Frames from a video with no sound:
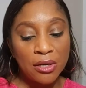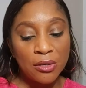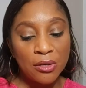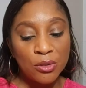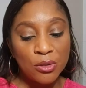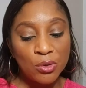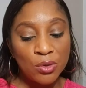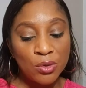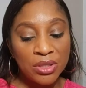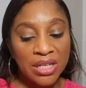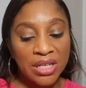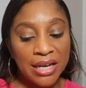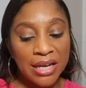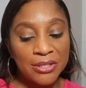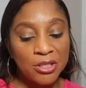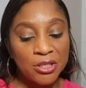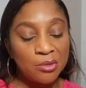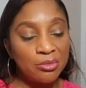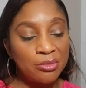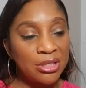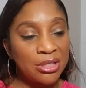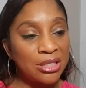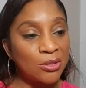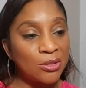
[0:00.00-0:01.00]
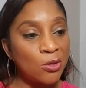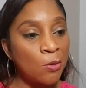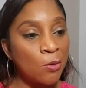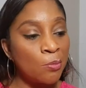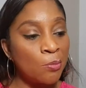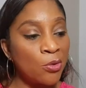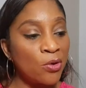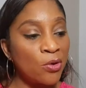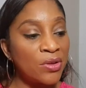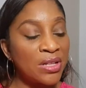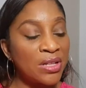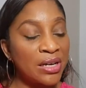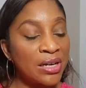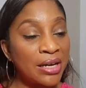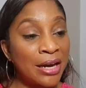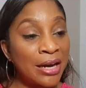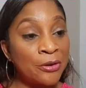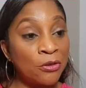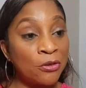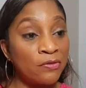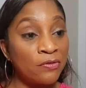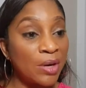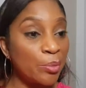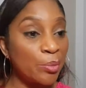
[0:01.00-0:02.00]
So it has to be some other
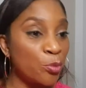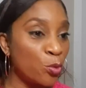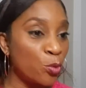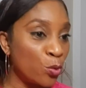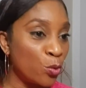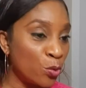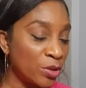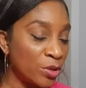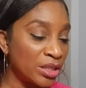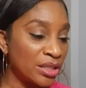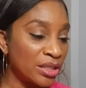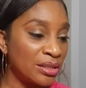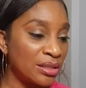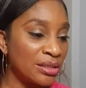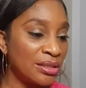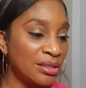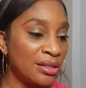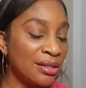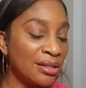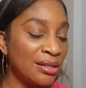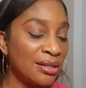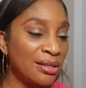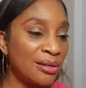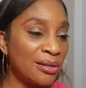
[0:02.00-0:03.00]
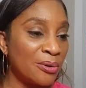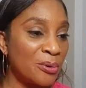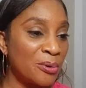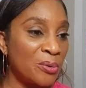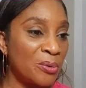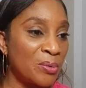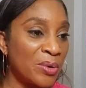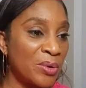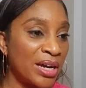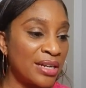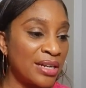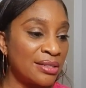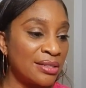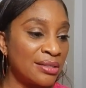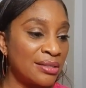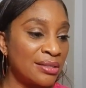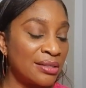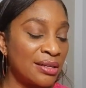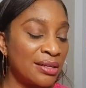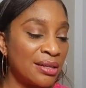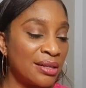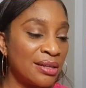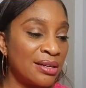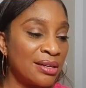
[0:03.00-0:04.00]
kind of approach, right?
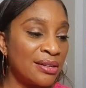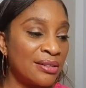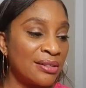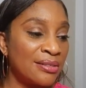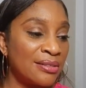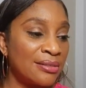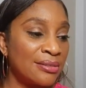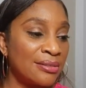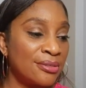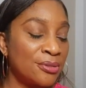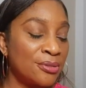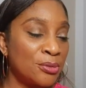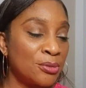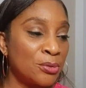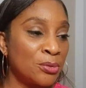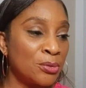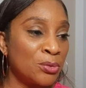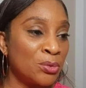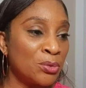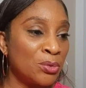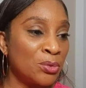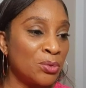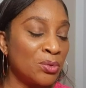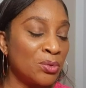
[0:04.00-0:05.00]
So